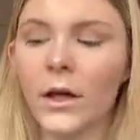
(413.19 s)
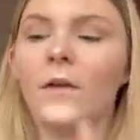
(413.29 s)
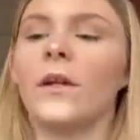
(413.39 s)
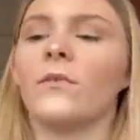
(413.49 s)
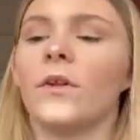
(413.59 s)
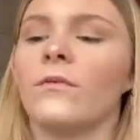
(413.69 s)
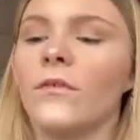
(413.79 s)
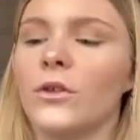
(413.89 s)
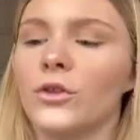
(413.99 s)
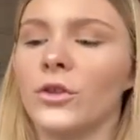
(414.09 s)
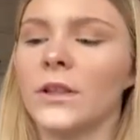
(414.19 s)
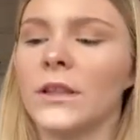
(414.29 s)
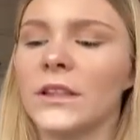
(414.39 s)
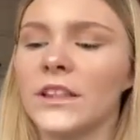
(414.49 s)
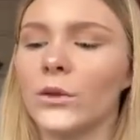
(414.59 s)
then I've got the Revolution
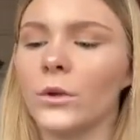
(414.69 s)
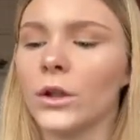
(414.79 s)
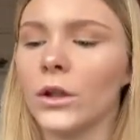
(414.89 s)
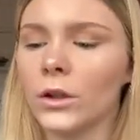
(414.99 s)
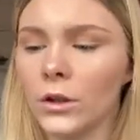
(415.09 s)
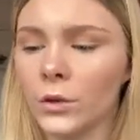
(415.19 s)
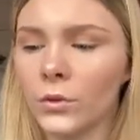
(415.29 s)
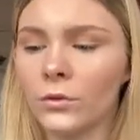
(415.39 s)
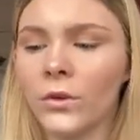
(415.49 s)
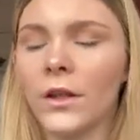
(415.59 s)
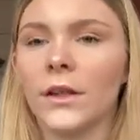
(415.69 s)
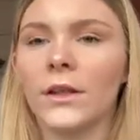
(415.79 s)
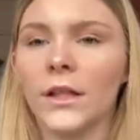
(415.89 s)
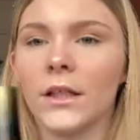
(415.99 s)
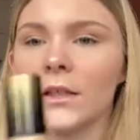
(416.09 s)
Conceal and Glow.
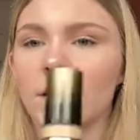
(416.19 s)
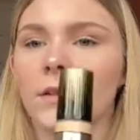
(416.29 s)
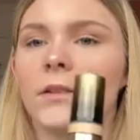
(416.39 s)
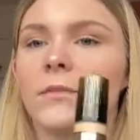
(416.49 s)
This